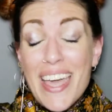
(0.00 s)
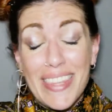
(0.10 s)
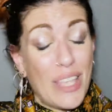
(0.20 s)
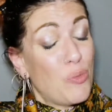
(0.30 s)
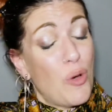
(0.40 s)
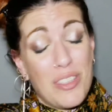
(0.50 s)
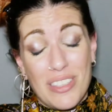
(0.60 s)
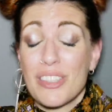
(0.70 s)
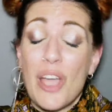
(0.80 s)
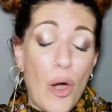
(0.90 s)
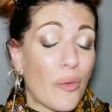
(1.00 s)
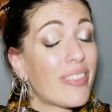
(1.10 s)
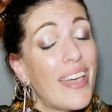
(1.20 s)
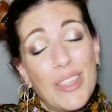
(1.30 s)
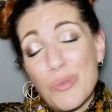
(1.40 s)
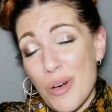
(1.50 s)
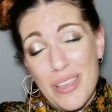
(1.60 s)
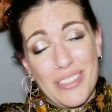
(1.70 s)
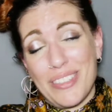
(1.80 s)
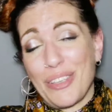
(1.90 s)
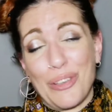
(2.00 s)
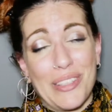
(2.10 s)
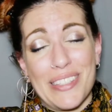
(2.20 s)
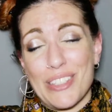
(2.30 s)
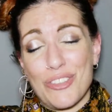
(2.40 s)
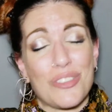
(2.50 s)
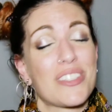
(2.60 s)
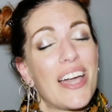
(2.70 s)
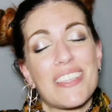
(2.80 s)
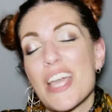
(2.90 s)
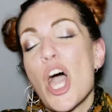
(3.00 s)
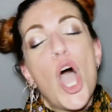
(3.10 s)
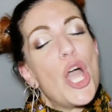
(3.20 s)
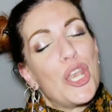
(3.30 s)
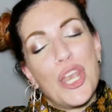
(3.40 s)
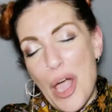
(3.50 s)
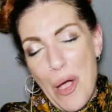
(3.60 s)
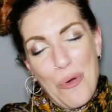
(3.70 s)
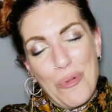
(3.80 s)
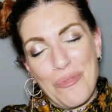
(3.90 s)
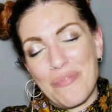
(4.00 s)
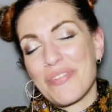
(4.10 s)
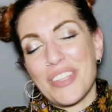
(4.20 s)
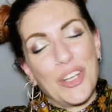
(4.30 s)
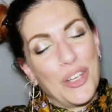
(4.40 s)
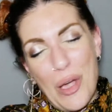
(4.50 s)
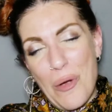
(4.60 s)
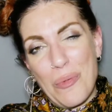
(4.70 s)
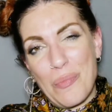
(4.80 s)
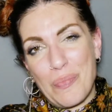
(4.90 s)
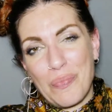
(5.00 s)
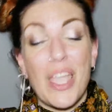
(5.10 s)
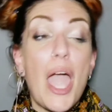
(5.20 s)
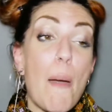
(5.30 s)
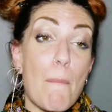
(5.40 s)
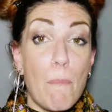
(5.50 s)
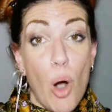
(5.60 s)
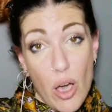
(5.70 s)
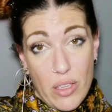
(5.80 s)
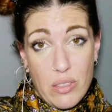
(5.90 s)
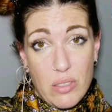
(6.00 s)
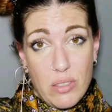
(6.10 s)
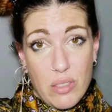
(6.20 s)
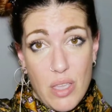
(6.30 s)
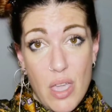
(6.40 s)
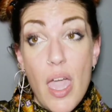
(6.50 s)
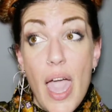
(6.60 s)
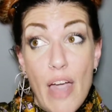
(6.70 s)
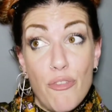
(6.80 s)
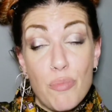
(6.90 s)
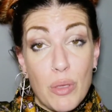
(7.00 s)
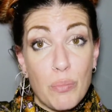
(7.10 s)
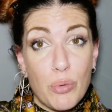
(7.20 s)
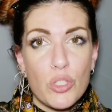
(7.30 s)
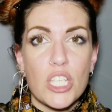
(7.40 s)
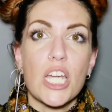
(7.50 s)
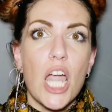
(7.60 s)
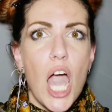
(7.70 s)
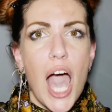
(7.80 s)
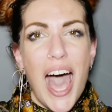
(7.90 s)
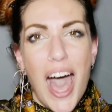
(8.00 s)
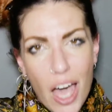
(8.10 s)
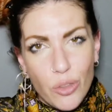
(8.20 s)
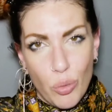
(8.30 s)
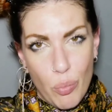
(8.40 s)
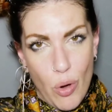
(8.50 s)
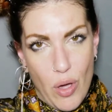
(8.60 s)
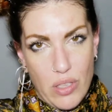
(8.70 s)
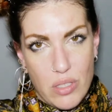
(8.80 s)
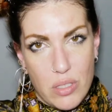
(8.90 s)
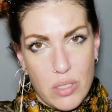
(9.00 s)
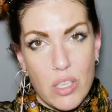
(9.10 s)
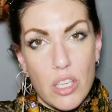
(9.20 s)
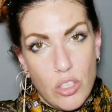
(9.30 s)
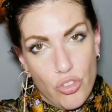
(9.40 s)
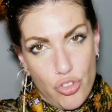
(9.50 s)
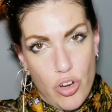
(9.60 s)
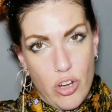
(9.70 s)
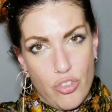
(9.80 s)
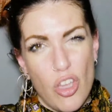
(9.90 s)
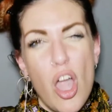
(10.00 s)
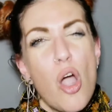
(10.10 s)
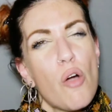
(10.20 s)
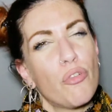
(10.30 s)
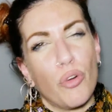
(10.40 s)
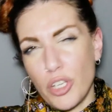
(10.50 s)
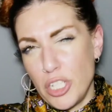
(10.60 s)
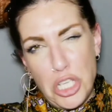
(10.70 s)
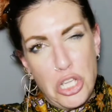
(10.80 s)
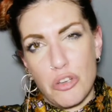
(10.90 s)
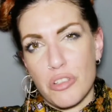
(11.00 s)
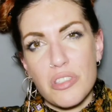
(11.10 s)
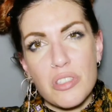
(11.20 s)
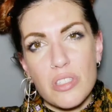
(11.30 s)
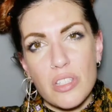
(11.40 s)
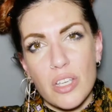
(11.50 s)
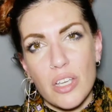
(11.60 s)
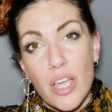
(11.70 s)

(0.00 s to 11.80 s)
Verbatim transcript: That wasn't, no, that wasn't a girl's decision. Guys, no, no. Boys have been putting other boys in charge for years.